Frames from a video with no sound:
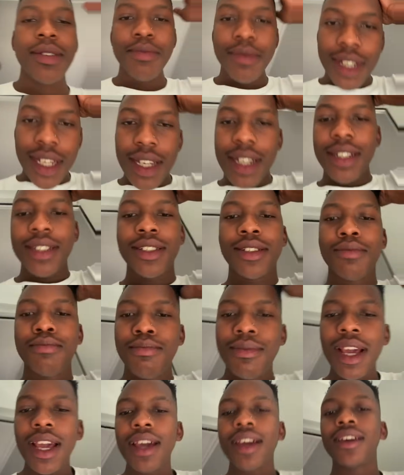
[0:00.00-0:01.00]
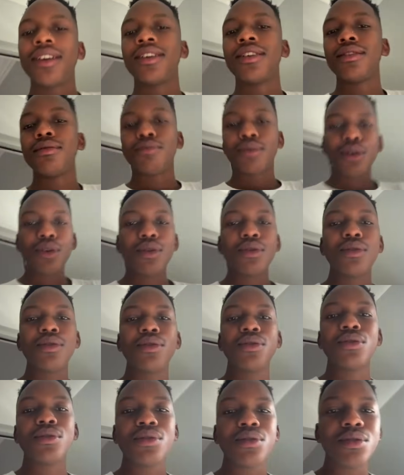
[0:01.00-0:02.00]
them niggas mad,
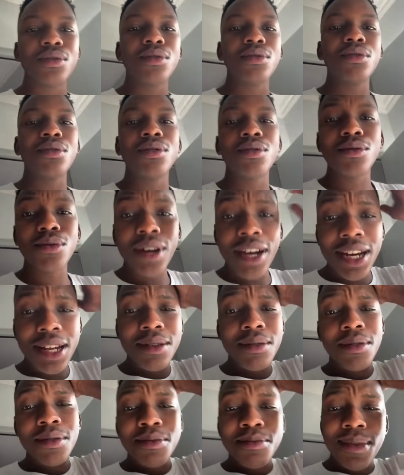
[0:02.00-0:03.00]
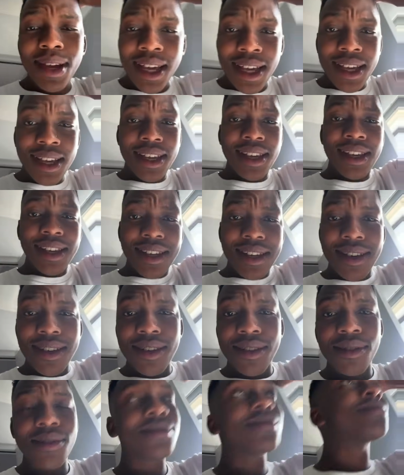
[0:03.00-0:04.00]
bro? Why them
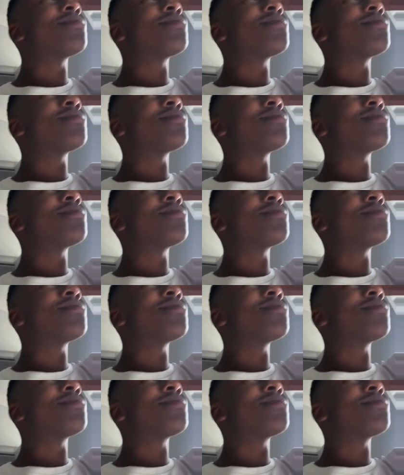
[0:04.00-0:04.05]
mad?